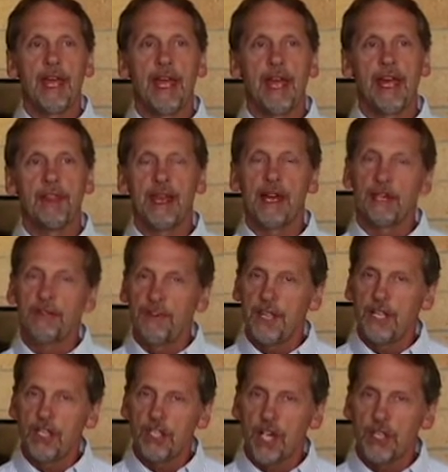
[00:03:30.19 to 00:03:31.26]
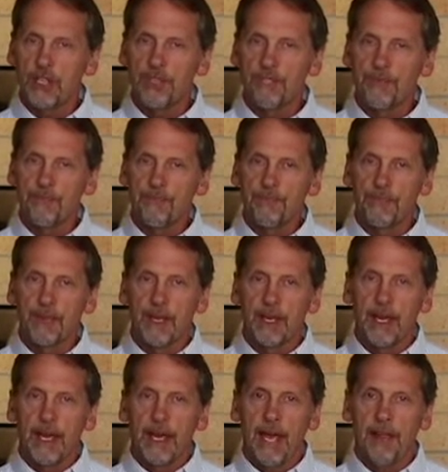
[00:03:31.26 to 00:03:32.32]
And that if he just
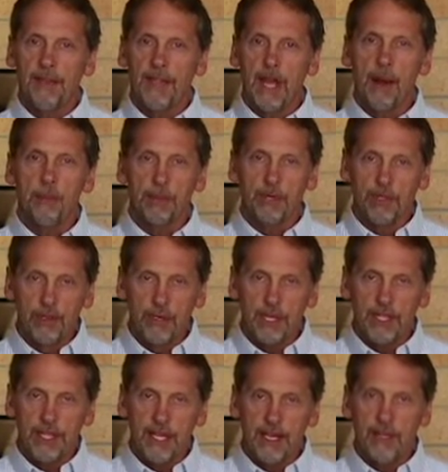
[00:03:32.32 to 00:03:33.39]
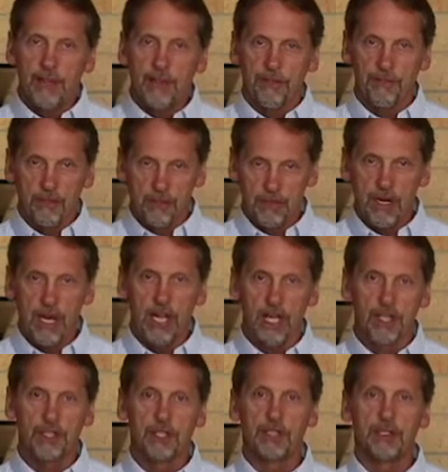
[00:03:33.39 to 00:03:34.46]
had the opportunity through
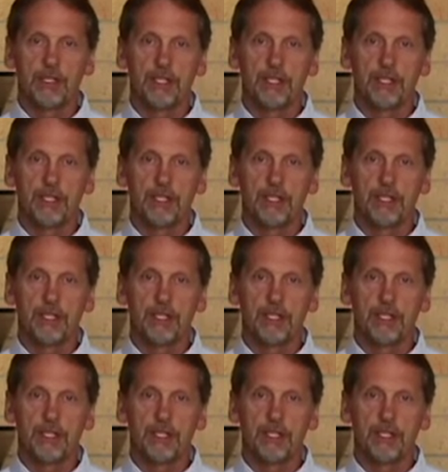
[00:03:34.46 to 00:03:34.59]
us